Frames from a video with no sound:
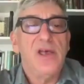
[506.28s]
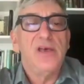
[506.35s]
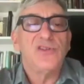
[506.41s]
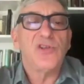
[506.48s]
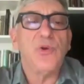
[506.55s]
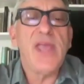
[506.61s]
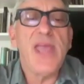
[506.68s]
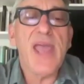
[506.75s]

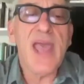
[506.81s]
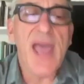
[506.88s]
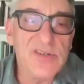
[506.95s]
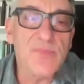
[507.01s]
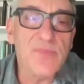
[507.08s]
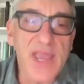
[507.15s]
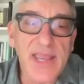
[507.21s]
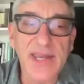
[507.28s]
So he had
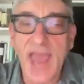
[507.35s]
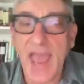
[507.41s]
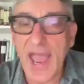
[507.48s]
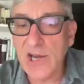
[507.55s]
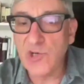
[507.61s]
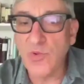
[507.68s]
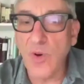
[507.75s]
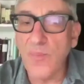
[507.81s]
to make an
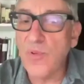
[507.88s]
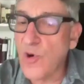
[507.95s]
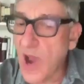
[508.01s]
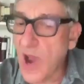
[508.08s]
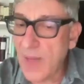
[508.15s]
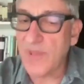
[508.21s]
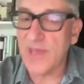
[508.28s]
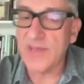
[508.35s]
actual
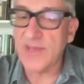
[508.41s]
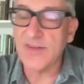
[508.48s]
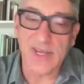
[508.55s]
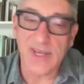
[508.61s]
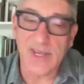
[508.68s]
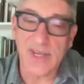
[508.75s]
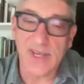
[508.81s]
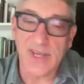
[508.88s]
promise
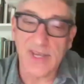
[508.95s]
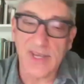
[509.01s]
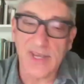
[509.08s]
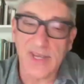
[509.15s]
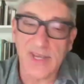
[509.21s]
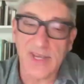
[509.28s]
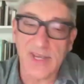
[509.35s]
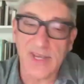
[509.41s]
in his
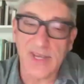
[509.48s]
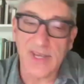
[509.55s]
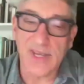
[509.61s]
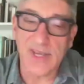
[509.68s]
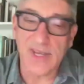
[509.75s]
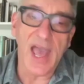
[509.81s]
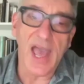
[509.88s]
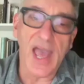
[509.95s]
title and
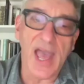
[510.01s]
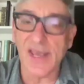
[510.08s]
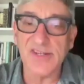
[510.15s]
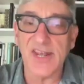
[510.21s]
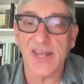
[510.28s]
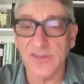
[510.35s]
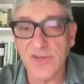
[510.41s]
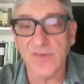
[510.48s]
in the last
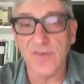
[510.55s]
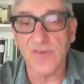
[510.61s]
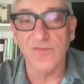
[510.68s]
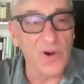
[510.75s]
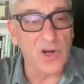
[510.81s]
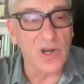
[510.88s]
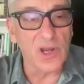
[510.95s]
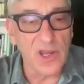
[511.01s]
sentence of the
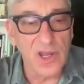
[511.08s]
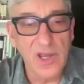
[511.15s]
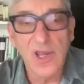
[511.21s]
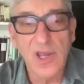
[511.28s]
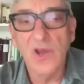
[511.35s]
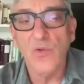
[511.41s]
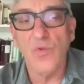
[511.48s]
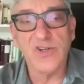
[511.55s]
book,
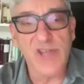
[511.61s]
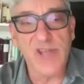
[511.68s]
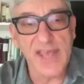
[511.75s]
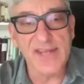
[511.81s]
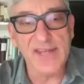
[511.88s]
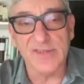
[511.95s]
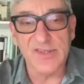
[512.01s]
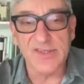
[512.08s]
which
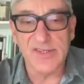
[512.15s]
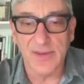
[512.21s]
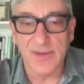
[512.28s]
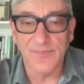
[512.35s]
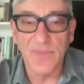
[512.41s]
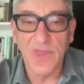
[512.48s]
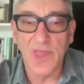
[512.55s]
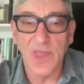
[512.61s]
ends,
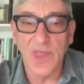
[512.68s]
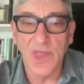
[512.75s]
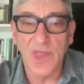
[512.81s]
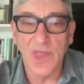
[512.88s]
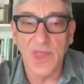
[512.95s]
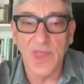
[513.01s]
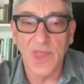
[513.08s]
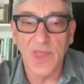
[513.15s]

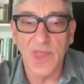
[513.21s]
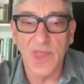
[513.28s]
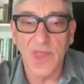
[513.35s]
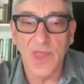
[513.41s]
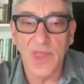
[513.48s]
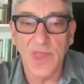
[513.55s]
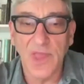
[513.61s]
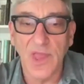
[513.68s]

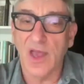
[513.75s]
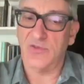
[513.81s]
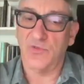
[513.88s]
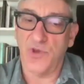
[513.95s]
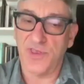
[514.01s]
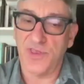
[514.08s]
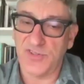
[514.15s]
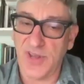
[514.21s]

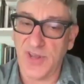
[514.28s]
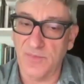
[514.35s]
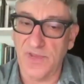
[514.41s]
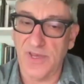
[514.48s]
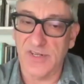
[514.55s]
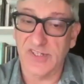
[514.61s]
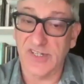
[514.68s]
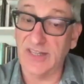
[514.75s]
with some
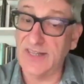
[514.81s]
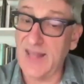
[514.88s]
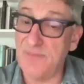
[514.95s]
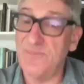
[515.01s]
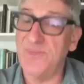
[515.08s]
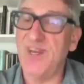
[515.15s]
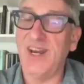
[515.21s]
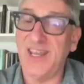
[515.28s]

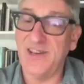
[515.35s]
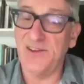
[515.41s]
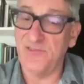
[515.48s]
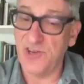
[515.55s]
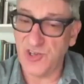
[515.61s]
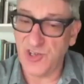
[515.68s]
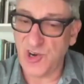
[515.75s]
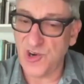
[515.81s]
solemnity of
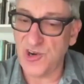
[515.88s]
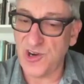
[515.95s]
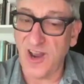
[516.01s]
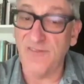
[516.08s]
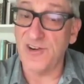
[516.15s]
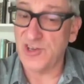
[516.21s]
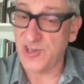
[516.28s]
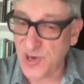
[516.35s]

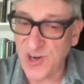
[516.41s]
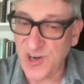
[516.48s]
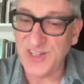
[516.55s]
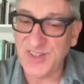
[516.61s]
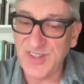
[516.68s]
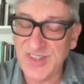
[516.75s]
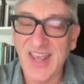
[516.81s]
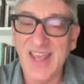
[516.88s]

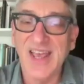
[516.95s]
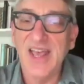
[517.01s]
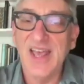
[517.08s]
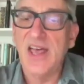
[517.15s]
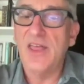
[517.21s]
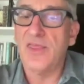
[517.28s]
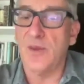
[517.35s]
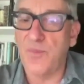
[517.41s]
assurance,
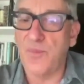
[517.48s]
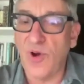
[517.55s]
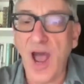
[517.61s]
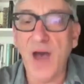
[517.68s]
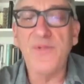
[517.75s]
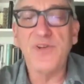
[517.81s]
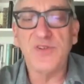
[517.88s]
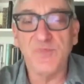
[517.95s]
the
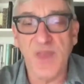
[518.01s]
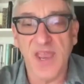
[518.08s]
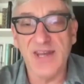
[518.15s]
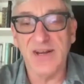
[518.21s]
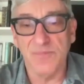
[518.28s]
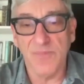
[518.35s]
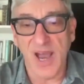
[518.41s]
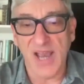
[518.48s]
promise made
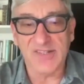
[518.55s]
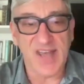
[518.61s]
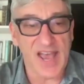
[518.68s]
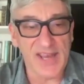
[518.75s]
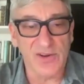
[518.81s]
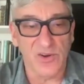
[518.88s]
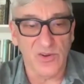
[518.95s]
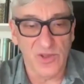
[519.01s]
in my
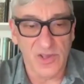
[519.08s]
title,